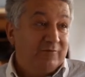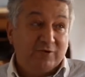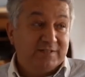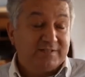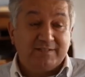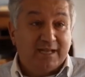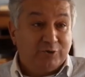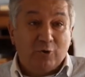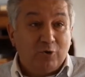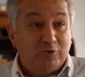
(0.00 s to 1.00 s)
For instance, a
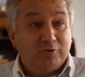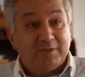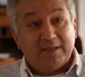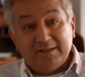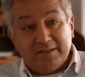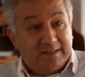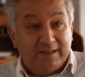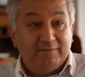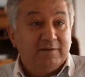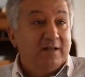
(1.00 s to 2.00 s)
dog can
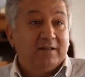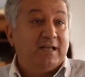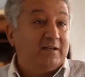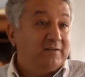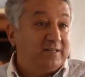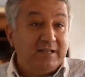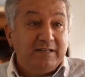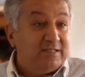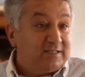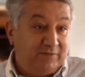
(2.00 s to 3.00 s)
live like
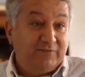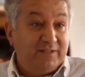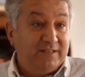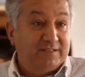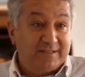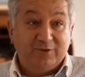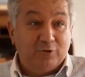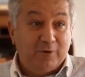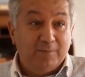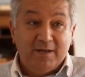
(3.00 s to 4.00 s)
10 years, 15 years at
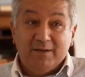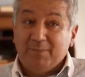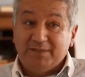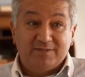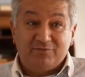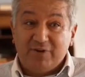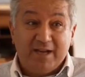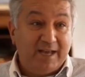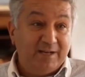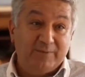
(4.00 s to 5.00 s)
home, but a
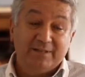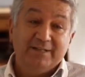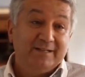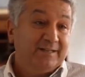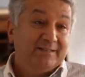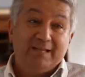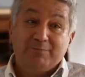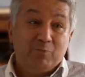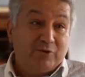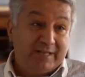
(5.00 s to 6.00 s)
stray animal
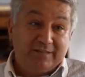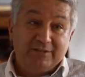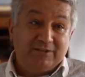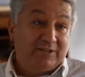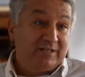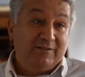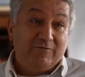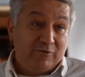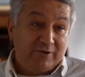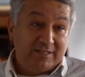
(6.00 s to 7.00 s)
not more than 3,
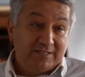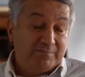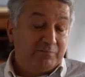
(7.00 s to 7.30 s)
4 years.